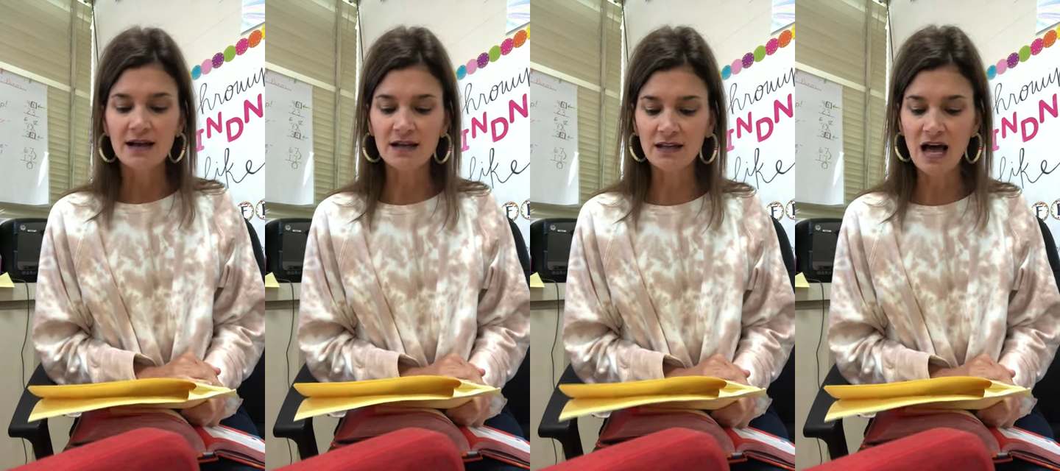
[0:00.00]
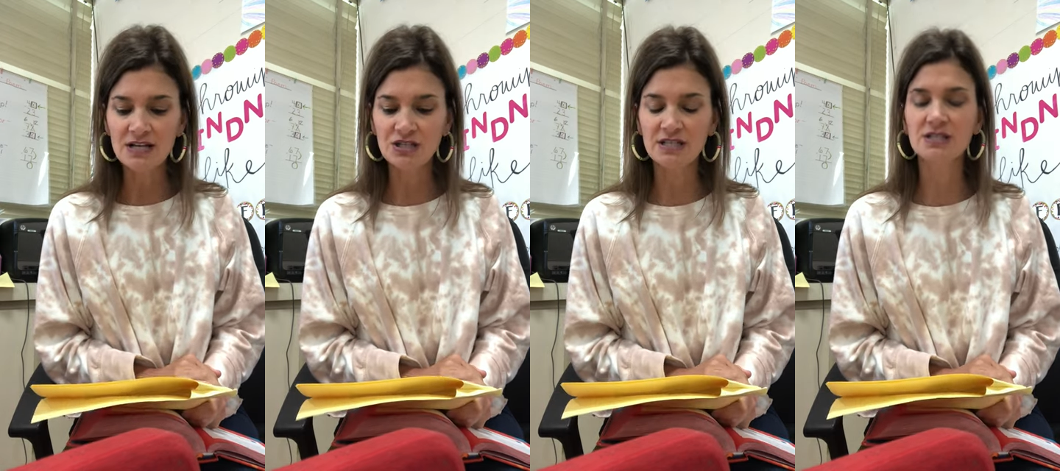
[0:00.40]

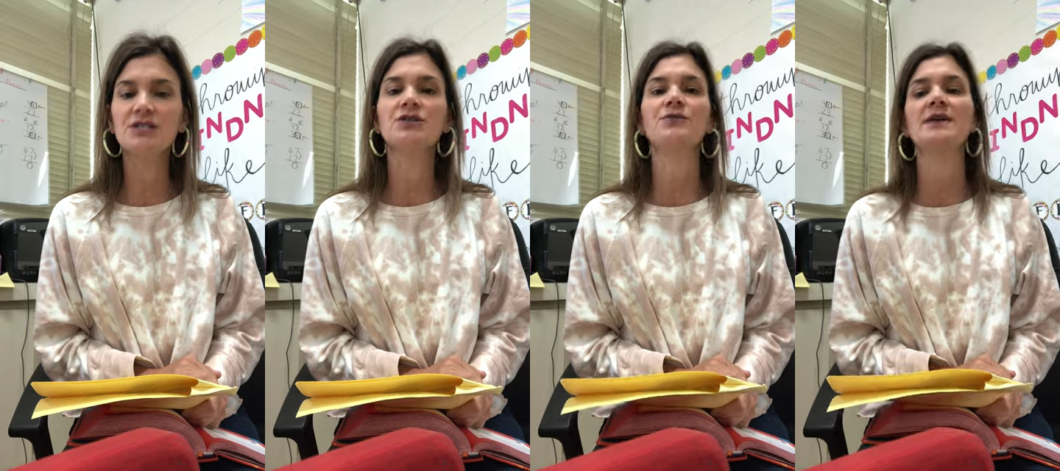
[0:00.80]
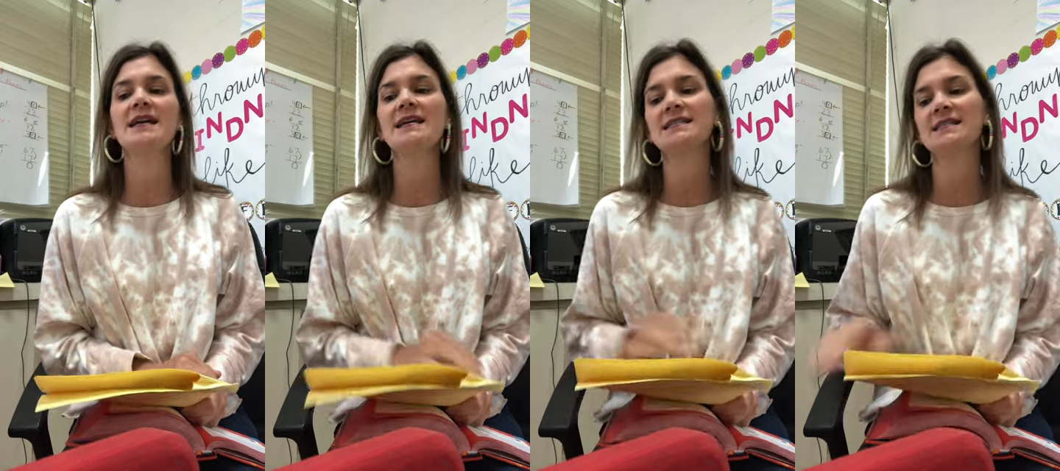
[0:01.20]
Colossians
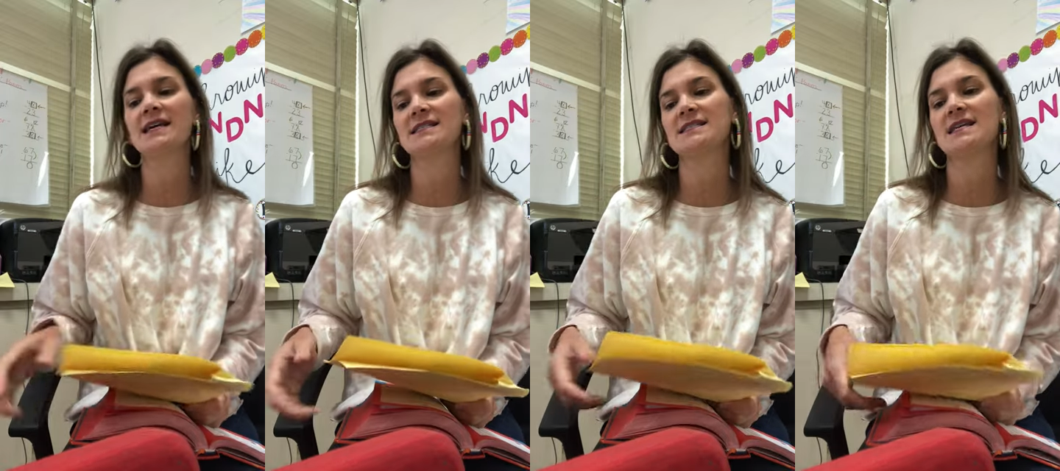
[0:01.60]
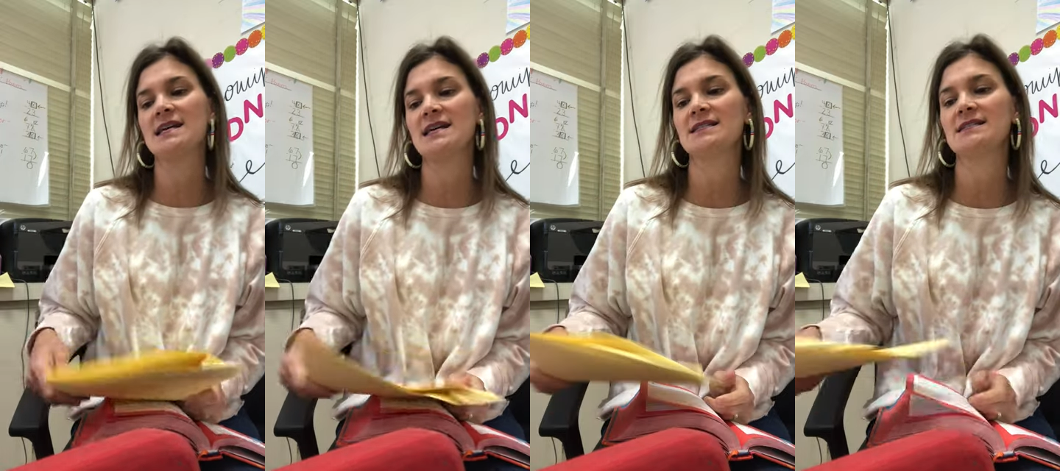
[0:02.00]
3
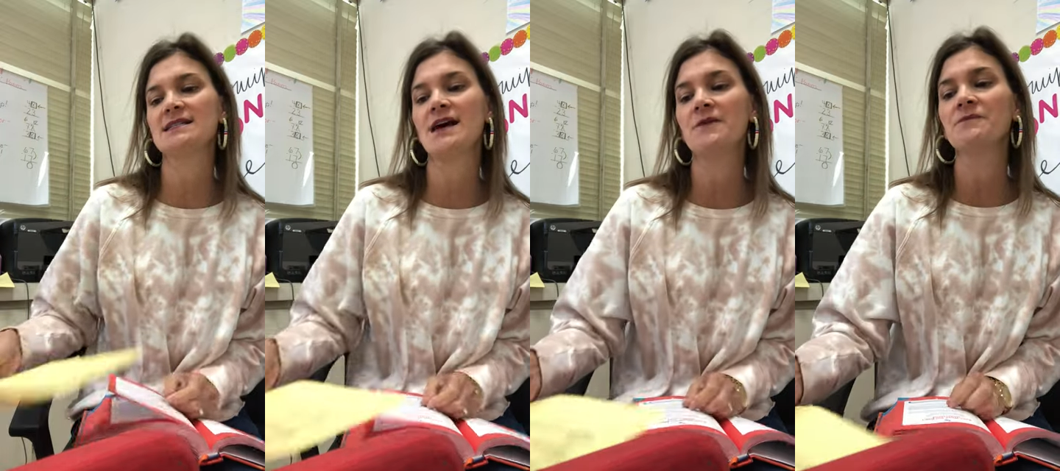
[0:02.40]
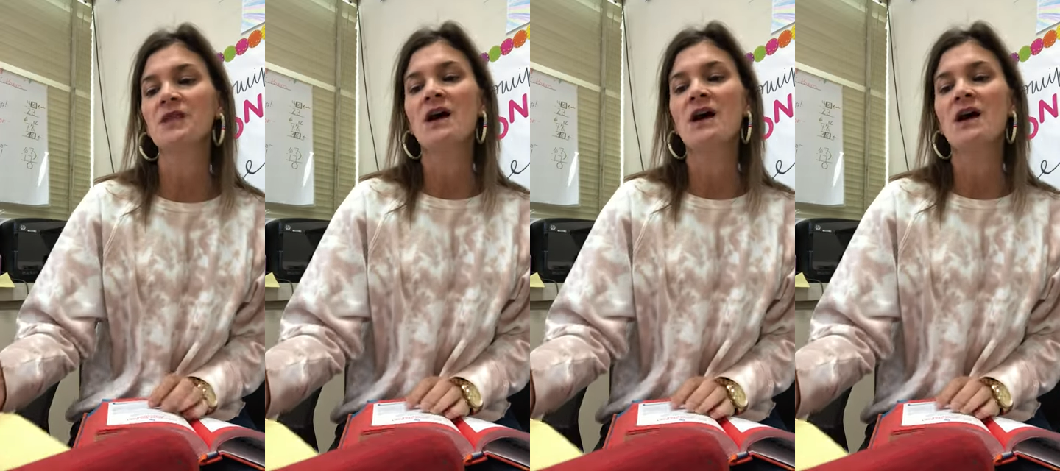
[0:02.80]
16. So,